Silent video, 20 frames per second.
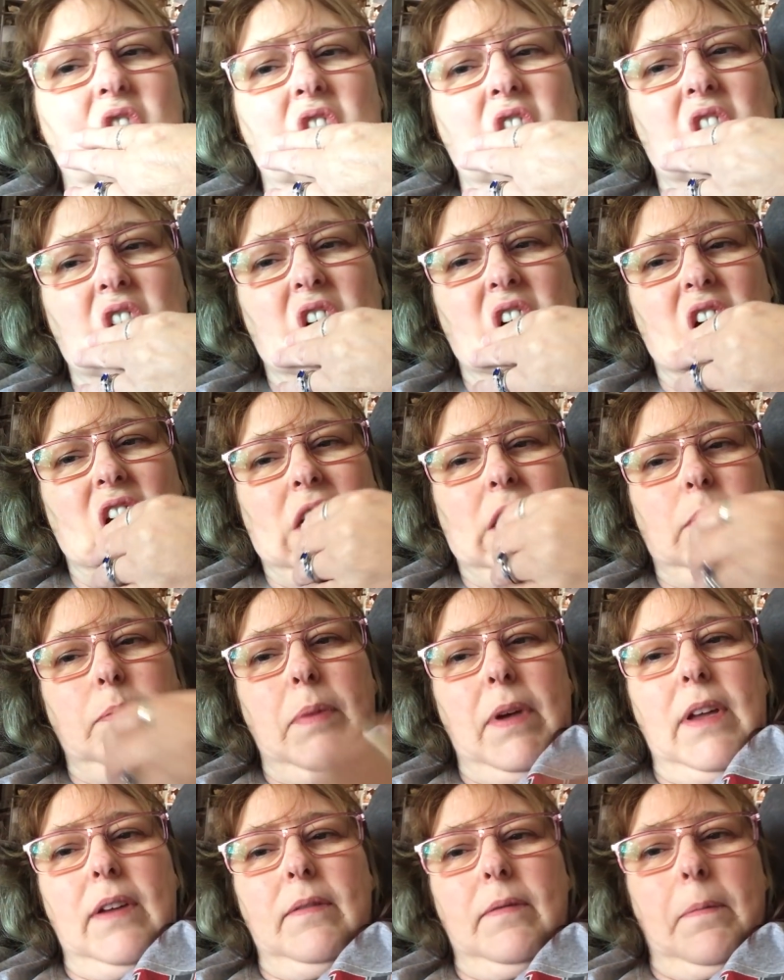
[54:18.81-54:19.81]
Uh, it's
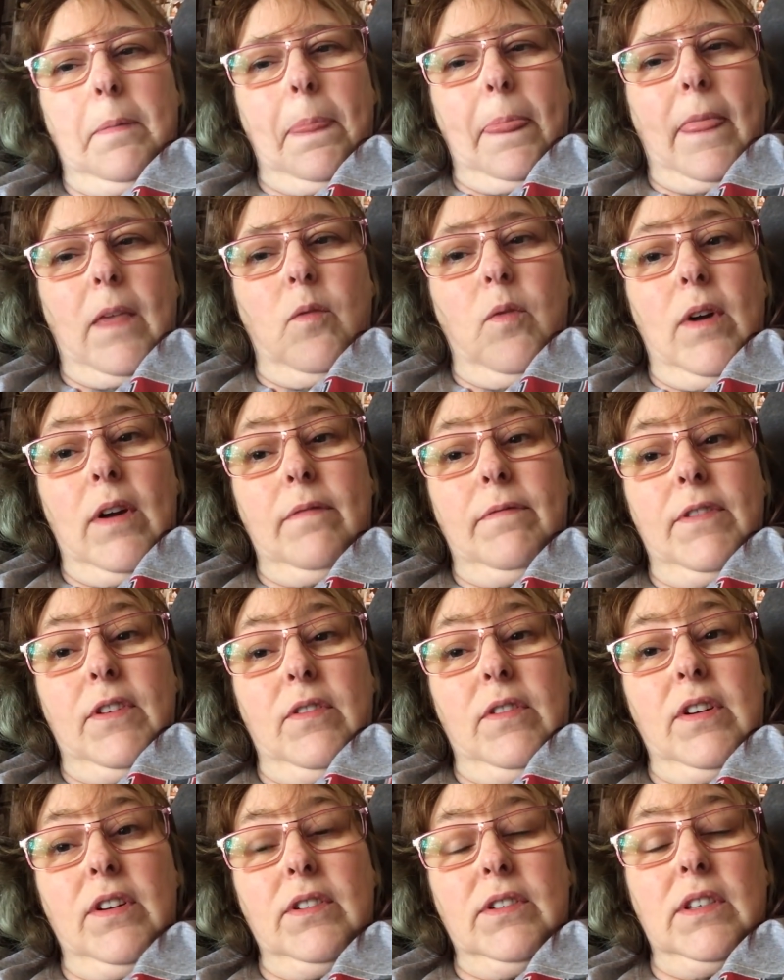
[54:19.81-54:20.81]
been quite a few
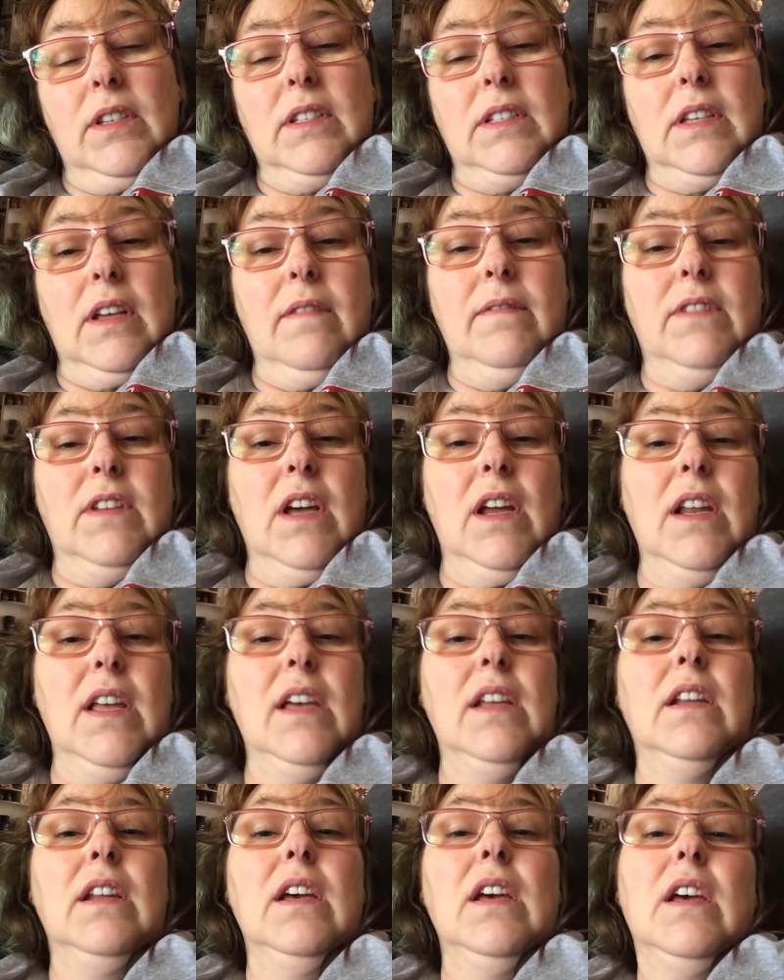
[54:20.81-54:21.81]
years since I've done
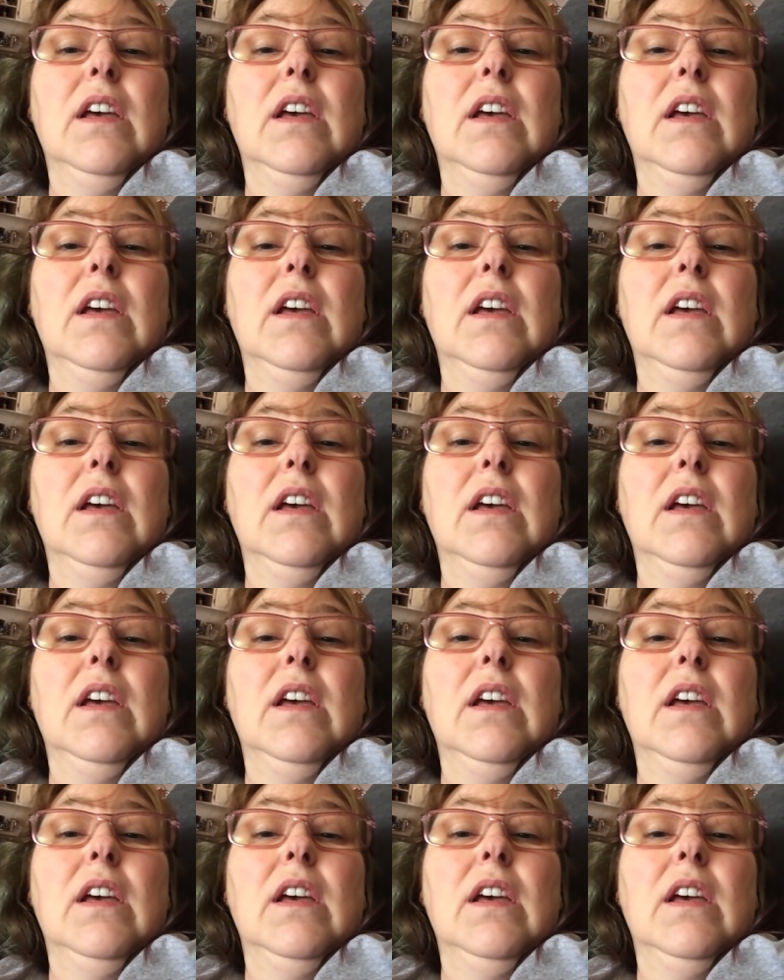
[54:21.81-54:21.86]
it,